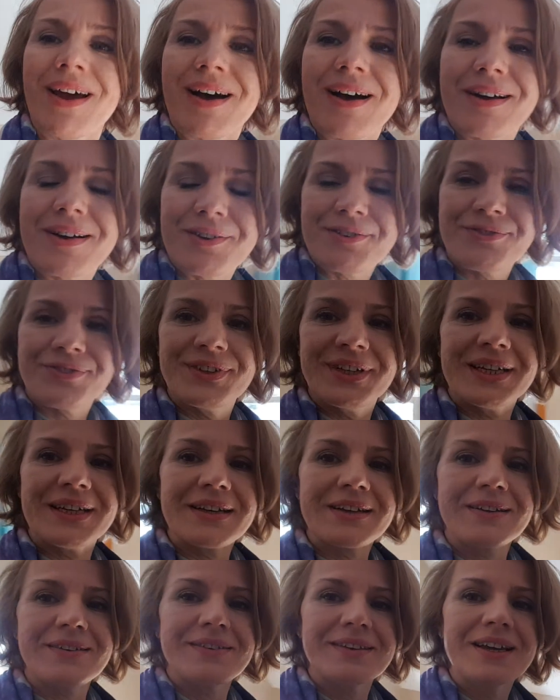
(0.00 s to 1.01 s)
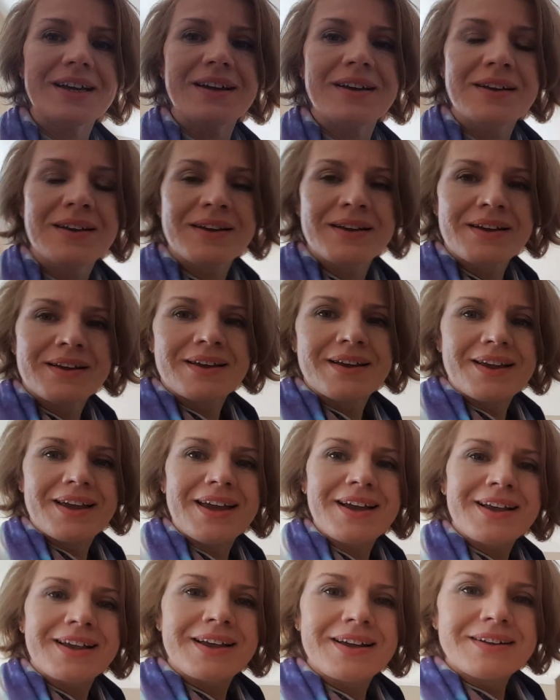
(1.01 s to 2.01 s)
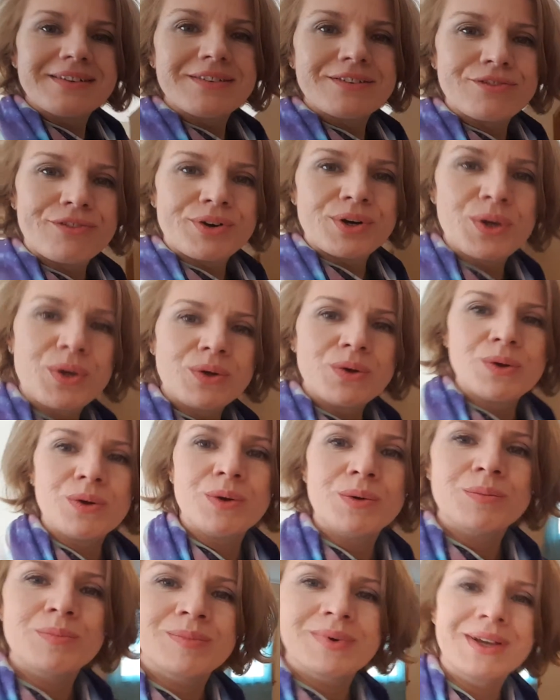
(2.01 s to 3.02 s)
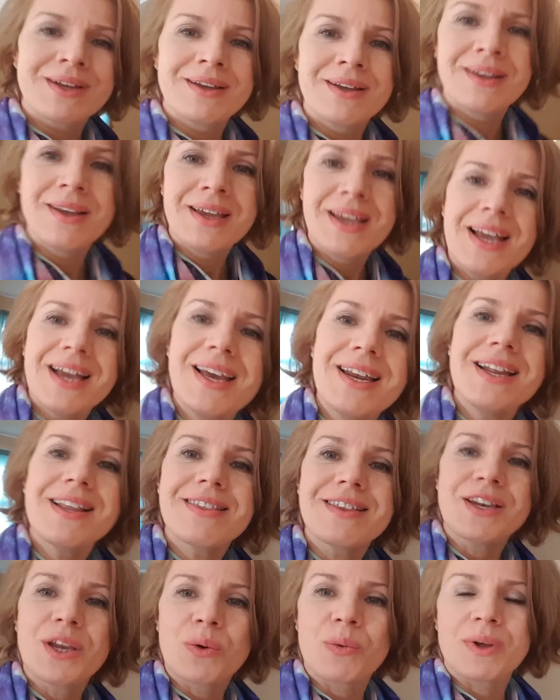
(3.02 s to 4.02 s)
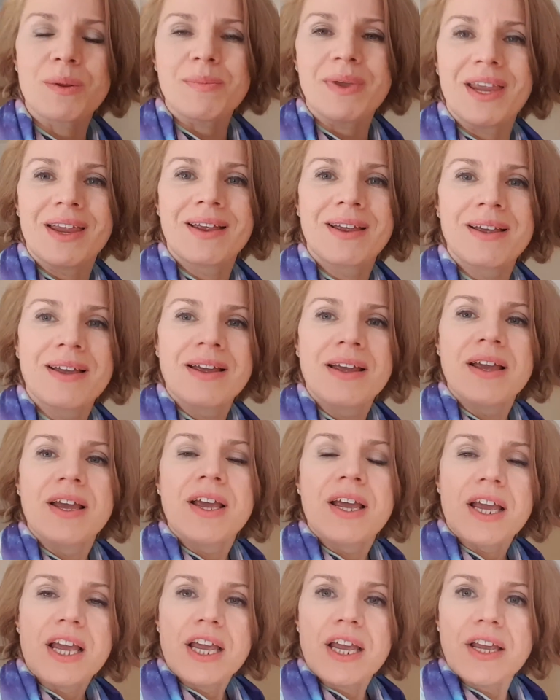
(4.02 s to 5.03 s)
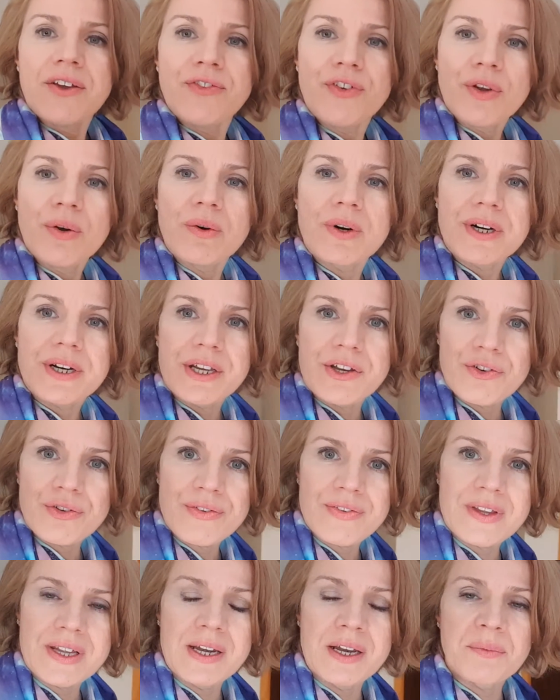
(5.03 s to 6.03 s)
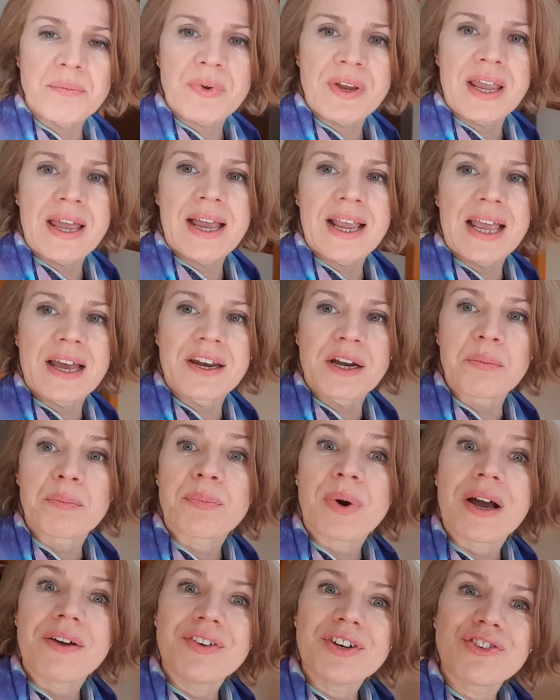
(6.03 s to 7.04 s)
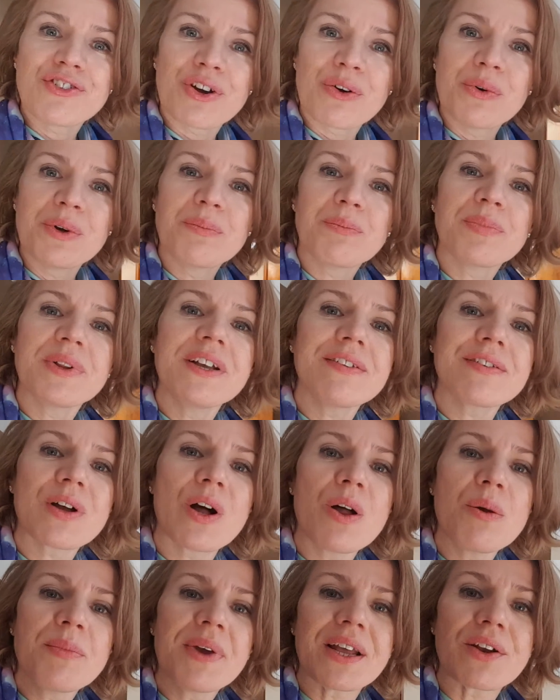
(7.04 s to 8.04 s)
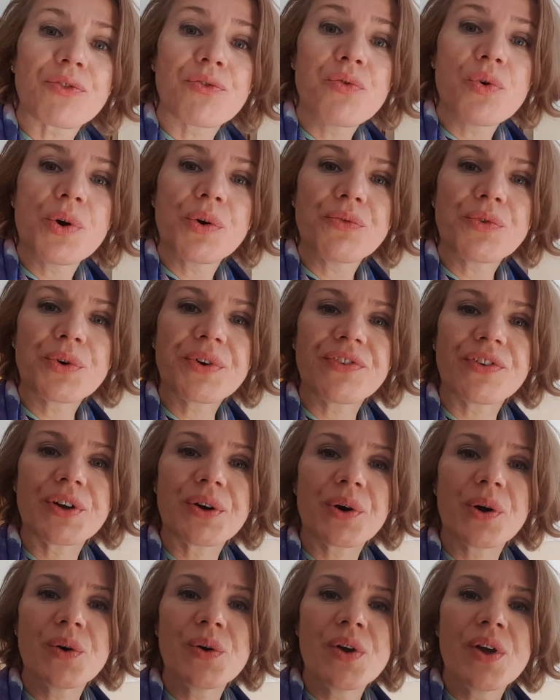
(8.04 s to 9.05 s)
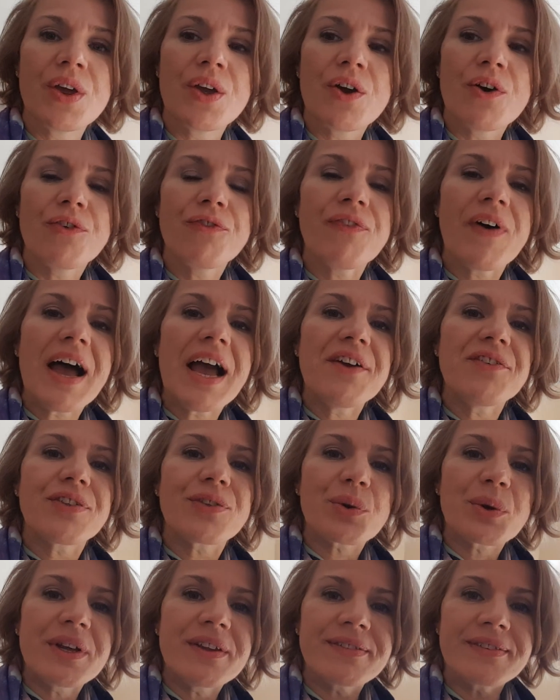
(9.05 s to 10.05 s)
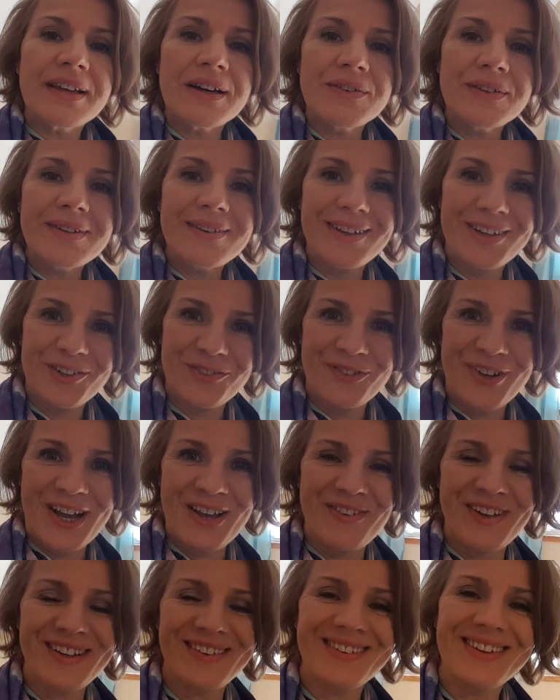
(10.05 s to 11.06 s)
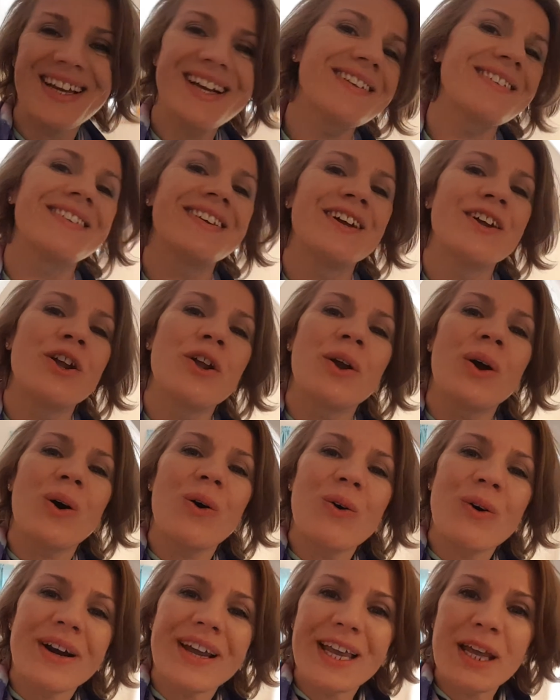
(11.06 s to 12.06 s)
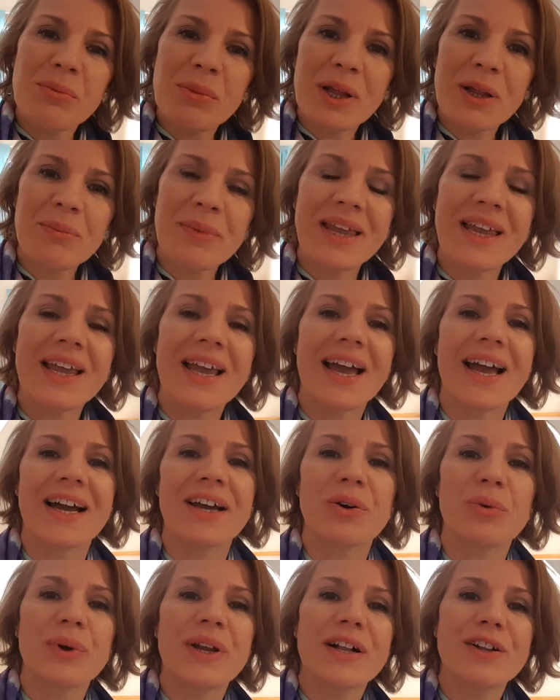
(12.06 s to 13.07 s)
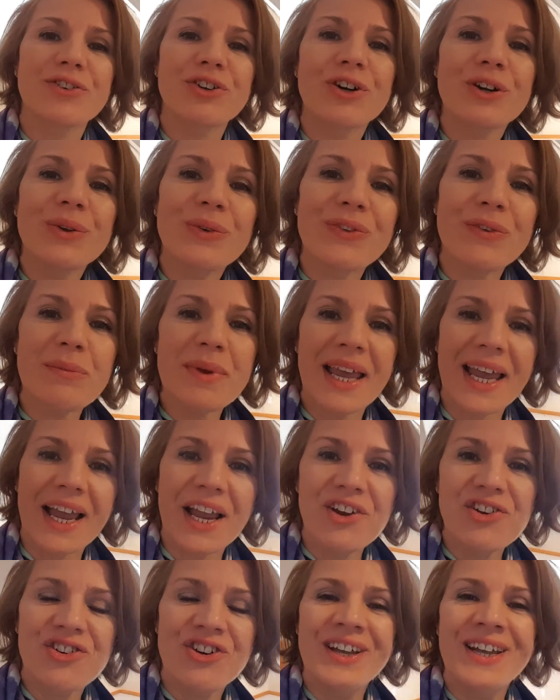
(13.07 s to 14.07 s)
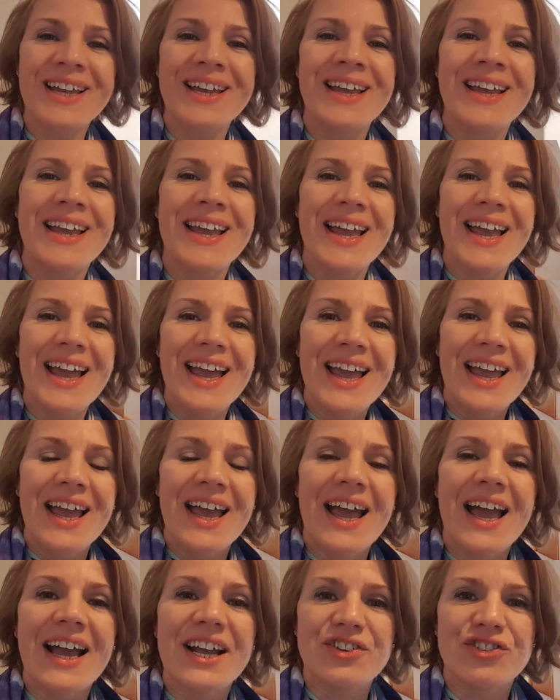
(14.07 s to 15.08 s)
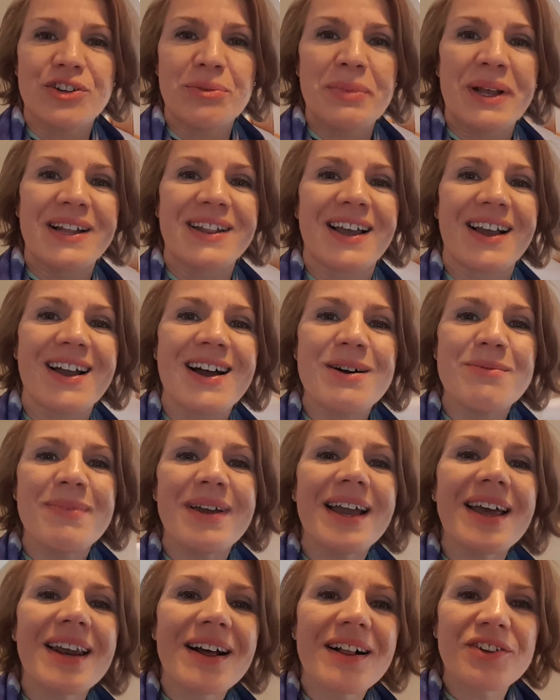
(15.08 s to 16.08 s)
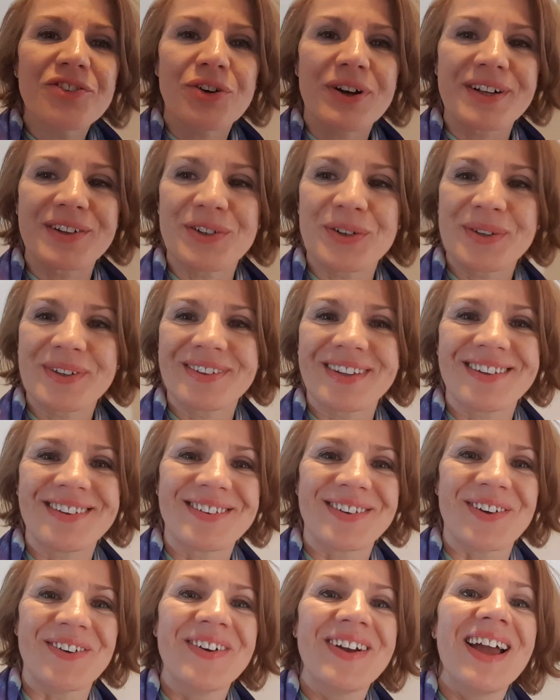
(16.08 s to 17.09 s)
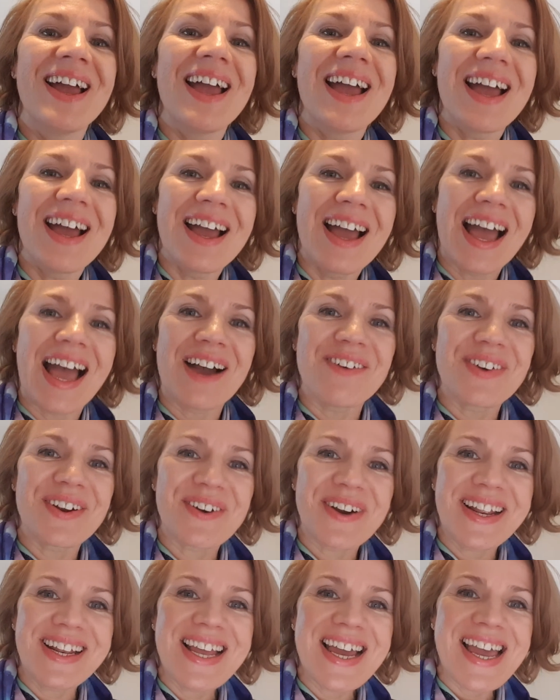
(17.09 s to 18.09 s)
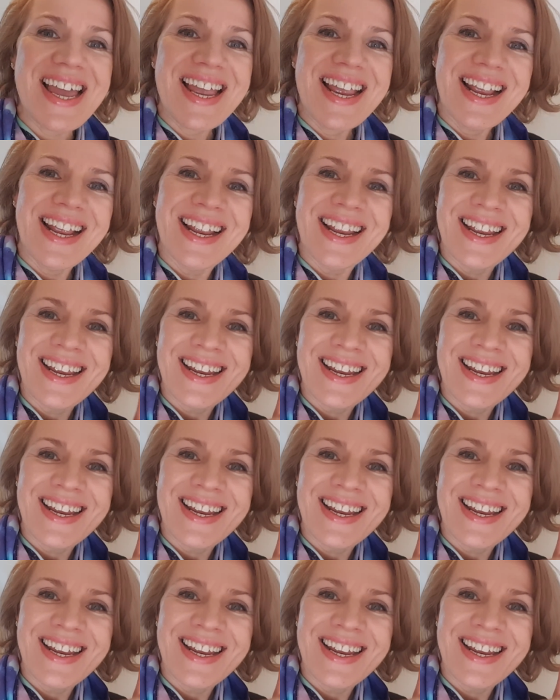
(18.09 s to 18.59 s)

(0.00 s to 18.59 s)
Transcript: office, a kid's room, anything you want to be. If you are interested in getting private showing, please call me at 440-537-0586 or email me at realtorlucybh@gmail.com and I'll try to assist you. Have a great day.